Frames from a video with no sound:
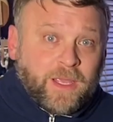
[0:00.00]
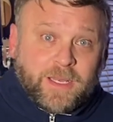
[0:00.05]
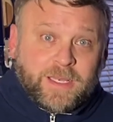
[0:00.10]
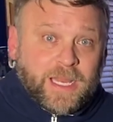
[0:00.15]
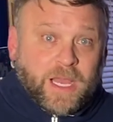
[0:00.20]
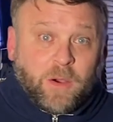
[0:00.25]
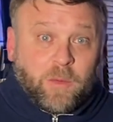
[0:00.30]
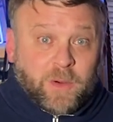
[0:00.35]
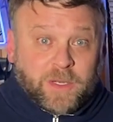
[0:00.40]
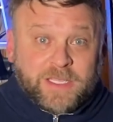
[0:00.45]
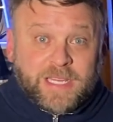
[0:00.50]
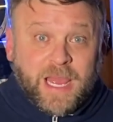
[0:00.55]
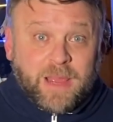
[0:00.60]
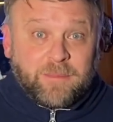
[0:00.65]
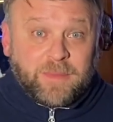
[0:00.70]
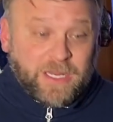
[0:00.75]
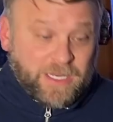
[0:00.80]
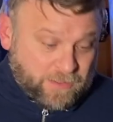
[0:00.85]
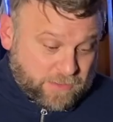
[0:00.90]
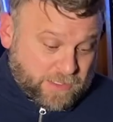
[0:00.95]
Now, what does that
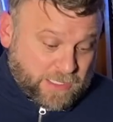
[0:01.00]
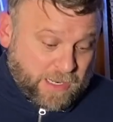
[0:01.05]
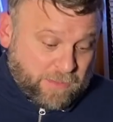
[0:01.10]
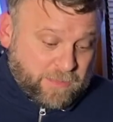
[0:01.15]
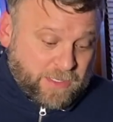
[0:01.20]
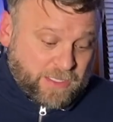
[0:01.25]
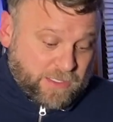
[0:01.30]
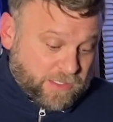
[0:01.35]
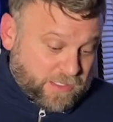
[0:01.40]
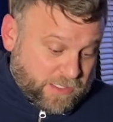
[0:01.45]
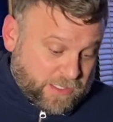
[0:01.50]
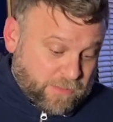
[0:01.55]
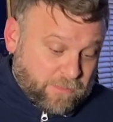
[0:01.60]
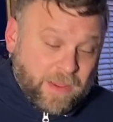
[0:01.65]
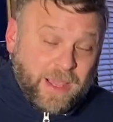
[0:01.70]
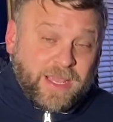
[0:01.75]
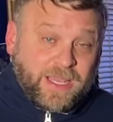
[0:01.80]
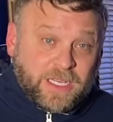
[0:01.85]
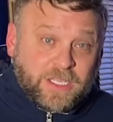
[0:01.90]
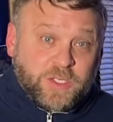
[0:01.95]
mean? That means it
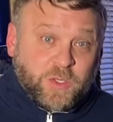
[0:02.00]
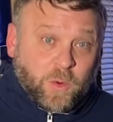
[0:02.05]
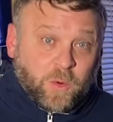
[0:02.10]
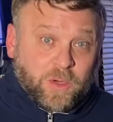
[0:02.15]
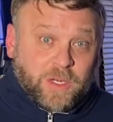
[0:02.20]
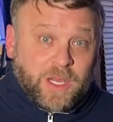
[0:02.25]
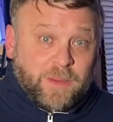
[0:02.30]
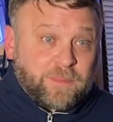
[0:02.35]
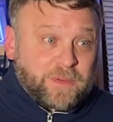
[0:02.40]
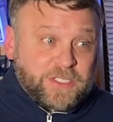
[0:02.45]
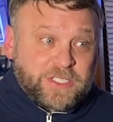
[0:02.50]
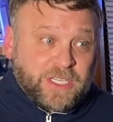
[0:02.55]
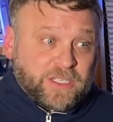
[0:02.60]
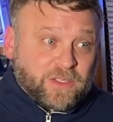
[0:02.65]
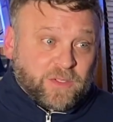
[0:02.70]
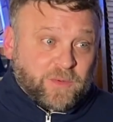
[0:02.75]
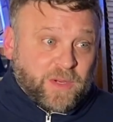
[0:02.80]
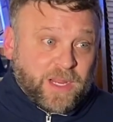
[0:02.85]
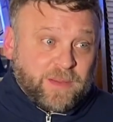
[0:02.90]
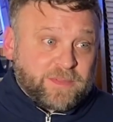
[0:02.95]
may get torn up and
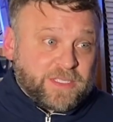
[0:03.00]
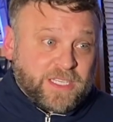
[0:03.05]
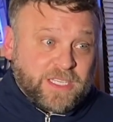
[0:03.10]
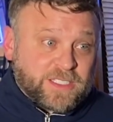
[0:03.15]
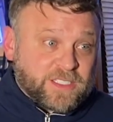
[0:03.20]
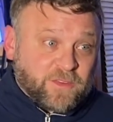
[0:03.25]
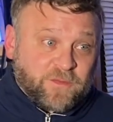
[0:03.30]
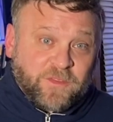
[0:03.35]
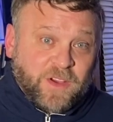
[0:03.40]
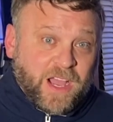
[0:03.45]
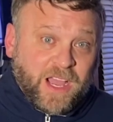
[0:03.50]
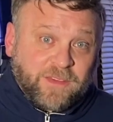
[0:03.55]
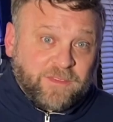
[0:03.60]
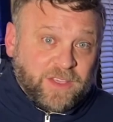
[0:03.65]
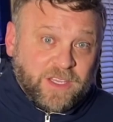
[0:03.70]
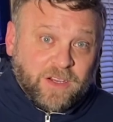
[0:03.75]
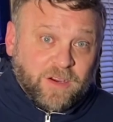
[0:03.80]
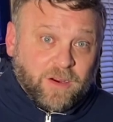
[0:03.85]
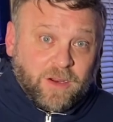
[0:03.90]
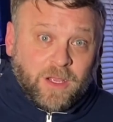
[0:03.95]
Jalen Ramsey gets a
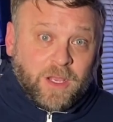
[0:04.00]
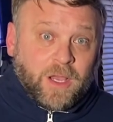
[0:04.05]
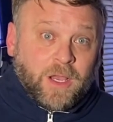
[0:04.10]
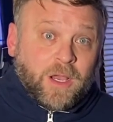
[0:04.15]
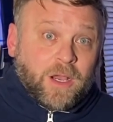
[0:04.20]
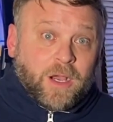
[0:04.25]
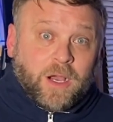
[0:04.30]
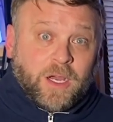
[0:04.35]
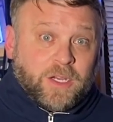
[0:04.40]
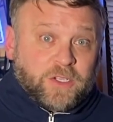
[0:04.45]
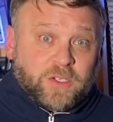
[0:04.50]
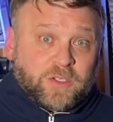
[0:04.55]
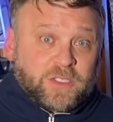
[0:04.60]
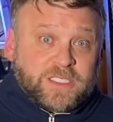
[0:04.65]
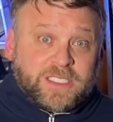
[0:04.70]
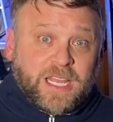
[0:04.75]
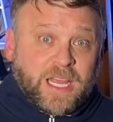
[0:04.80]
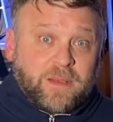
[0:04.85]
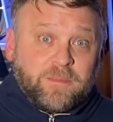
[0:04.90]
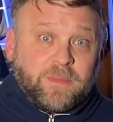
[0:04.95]
5-year,
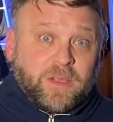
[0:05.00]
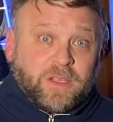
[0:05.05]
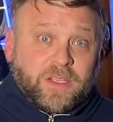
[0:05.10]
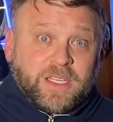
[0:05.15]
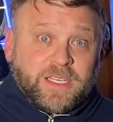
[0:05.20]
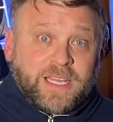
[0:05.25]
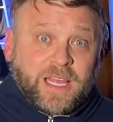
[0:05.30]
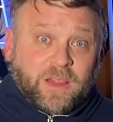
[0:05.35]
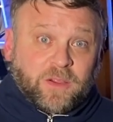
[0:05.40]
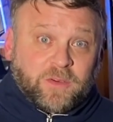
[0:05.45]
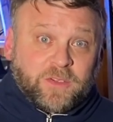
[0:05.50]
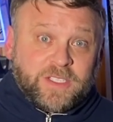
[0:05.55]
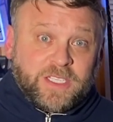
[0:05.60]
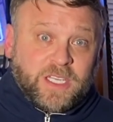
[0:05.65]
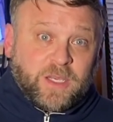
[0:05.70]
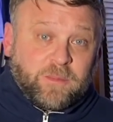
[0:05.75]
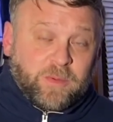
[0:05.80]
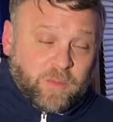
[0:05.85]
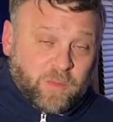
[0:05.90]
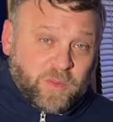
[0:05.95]
$110 million
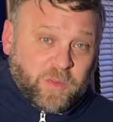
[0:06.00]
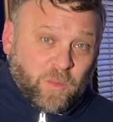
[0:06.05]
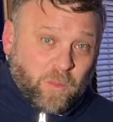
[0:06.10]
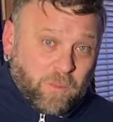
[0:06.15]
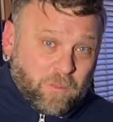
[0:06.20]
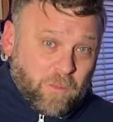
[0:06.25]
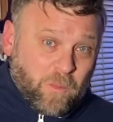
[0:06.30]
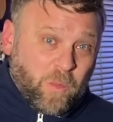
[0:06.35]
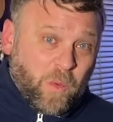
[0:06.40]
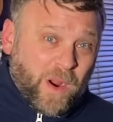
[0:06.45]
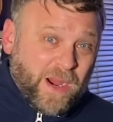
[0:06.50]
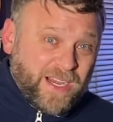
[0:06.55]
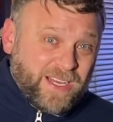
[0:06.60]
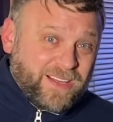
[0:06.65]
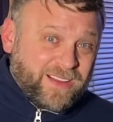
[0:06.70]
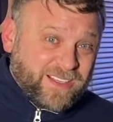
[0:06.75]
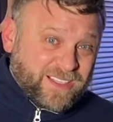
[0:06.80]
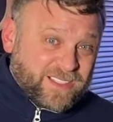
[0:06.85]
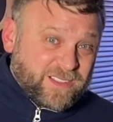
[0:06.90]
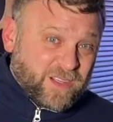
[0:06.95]
deal. But with
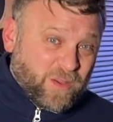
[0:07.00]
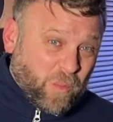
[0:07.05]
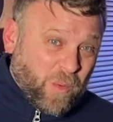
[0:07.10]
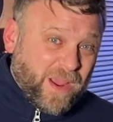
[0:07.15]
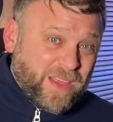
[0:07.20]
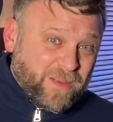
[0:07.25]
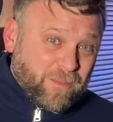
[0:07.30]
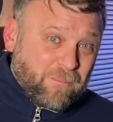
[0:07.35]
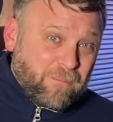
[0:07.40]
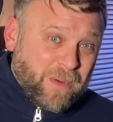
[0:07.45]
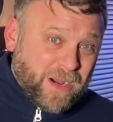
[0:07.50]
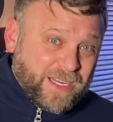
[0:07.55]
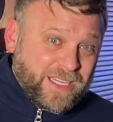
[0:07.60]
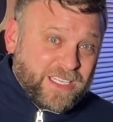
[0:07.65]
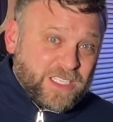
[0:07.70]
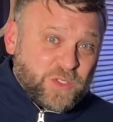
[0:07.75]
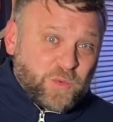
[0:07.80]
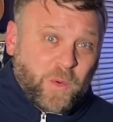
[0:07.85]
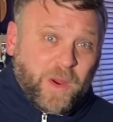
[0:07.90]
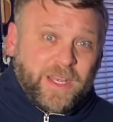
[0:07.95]
the way the money
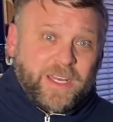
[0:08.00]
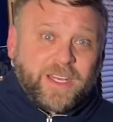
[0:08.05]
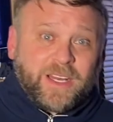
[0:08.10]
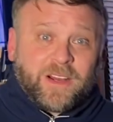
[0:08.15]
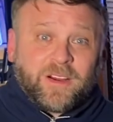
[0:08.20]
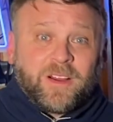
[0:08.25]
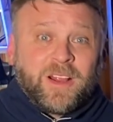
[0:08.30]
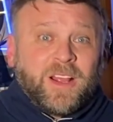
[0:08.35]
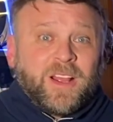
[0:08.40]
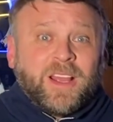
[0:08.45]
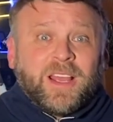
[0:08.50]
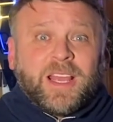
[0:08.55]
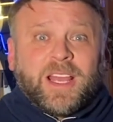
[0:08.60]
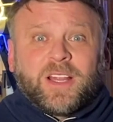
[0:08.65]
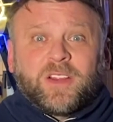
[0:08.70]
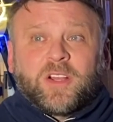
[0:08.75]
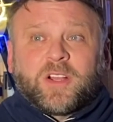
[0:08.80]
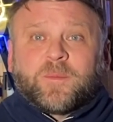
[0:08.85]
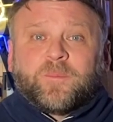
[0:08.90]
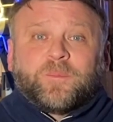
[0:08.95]
is weighted here,
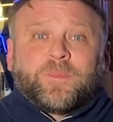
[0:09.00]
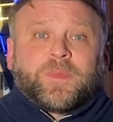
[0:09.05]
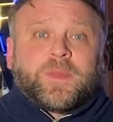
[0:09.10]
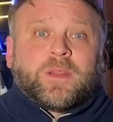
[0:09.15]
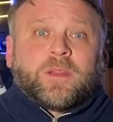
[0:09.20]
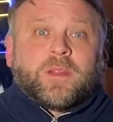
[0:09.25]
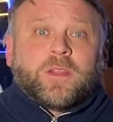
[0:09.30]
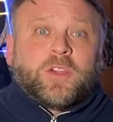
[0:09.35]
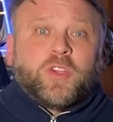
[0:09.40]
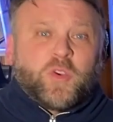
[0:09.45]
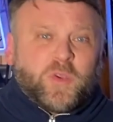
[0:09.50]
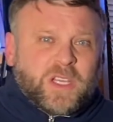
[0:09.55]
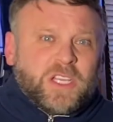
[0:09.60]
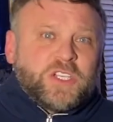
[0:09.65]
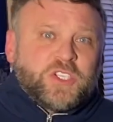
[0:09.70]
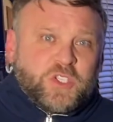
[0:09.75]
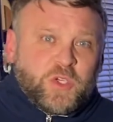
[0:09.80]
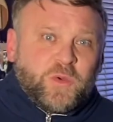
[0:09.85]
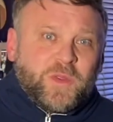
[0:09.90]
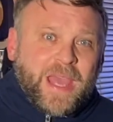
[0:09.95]
and look, you
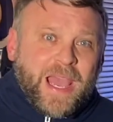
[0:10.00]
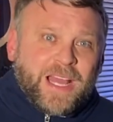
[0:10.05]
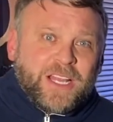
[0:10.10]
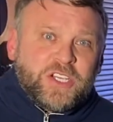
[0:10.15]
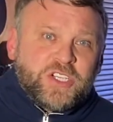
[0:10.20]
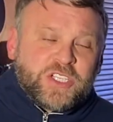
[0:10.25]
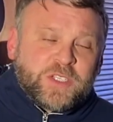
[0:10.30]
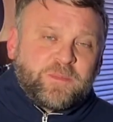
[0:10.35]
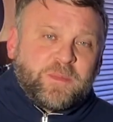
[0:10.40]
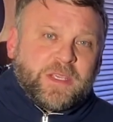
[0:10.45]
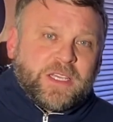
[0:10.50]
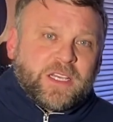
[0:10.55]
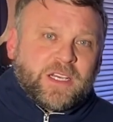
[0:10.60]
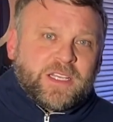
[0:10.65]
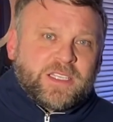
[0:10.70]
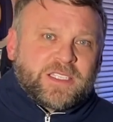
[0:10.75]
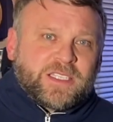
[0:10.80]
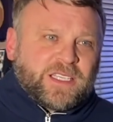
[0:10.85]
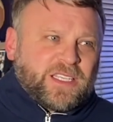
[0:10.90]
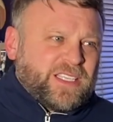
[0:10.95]
can do that just
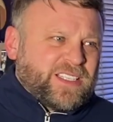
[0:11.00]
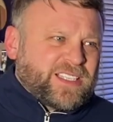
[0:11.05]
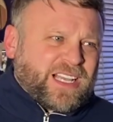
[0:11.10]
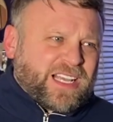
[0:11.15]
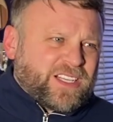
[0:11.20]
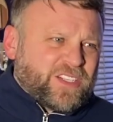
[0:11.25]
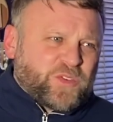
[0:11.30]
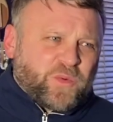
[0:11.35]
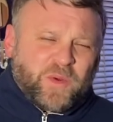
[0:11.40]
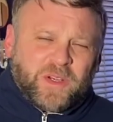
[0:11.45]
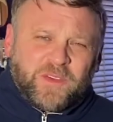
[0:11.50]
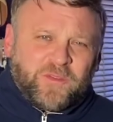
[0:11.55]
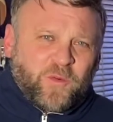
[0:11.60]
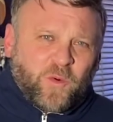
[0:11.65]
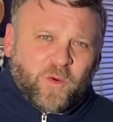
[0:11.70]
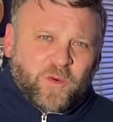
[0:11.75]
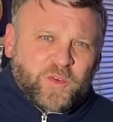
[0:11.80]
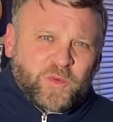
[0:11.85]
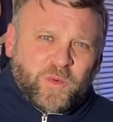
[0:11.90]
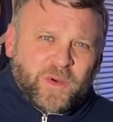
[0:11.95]
because he's like a
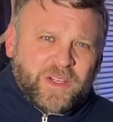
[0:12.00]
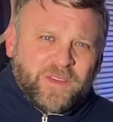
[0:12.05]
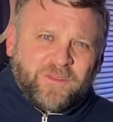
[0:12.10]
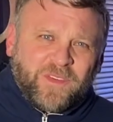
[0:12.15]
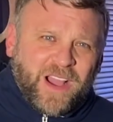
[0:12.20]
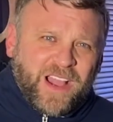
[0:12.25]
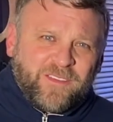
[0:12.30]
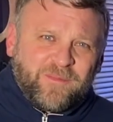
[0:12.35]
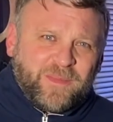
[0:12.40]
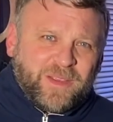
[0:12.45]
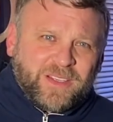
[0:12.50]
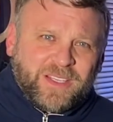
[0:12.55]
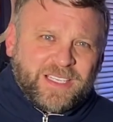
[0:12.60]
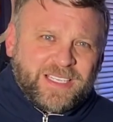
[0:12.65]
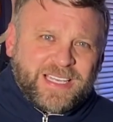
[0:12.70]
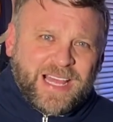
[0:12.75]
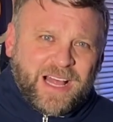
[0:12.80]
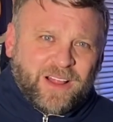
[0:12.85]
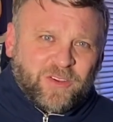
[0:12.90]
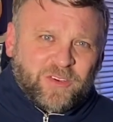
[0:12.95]
$24-25 million
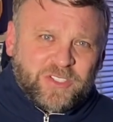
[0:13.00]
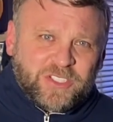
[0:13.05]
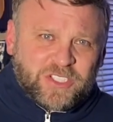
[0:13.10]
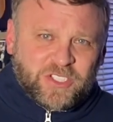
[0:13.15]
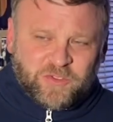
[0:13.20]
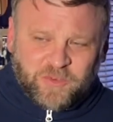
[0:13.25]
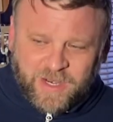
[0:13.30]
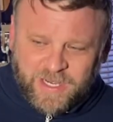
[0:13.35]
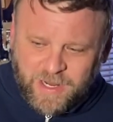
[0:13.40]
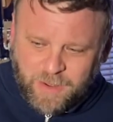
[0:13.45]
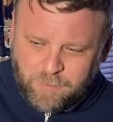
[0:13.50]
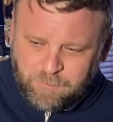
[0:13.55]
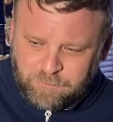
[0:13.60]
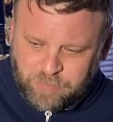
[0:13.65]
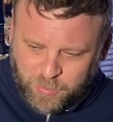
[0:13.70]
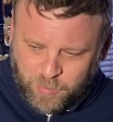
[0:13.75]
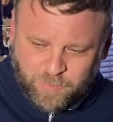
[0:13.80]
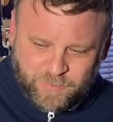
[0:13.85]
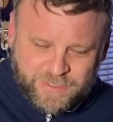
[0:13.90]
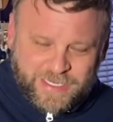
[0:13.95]
just straight up
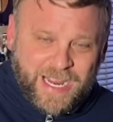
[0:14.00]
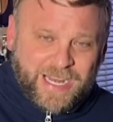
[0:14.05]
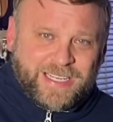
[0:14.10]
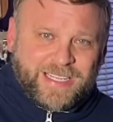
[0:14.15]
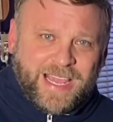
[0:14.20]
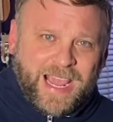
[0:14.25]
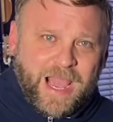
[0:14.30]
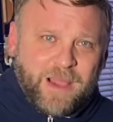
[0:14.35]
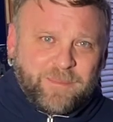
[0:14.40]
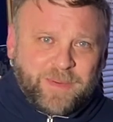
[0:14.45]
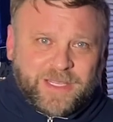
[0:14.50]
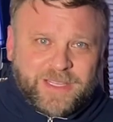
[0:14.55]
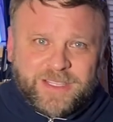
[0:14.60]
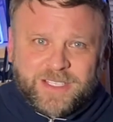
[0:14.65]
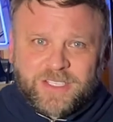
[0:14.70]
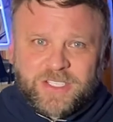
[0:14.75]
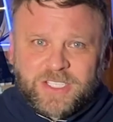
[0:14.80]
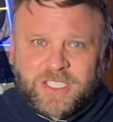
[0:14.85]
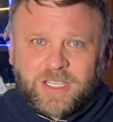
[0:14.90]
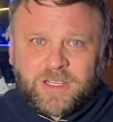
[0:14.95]
boom dead cap hit
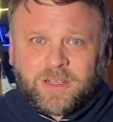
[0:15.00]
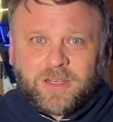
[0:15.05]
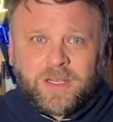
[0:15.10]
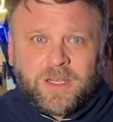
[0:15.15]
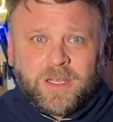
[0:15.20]
this year.